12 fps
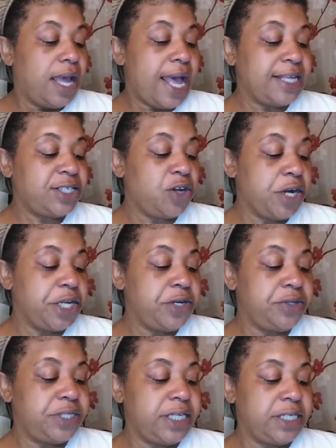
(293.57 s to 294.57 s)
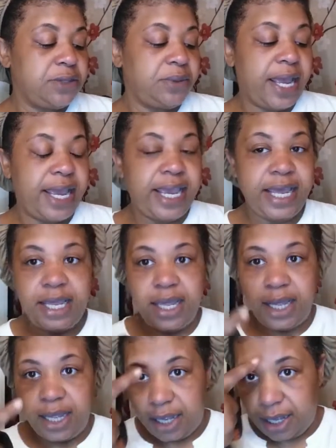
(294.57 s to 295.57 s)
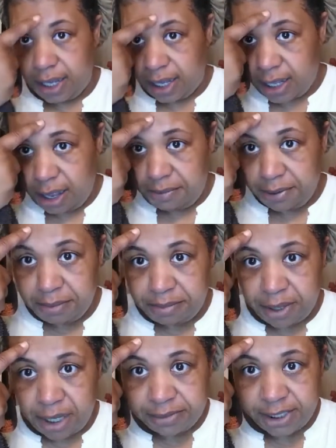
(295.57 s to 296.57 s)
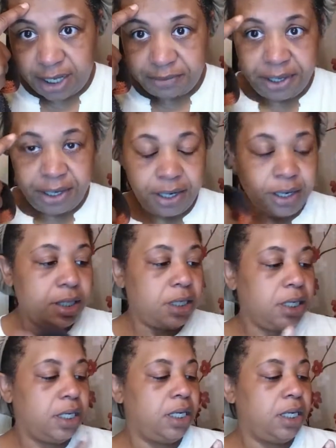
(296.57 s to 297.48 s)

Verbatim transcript: I started using this when I had a couple of bumps up here.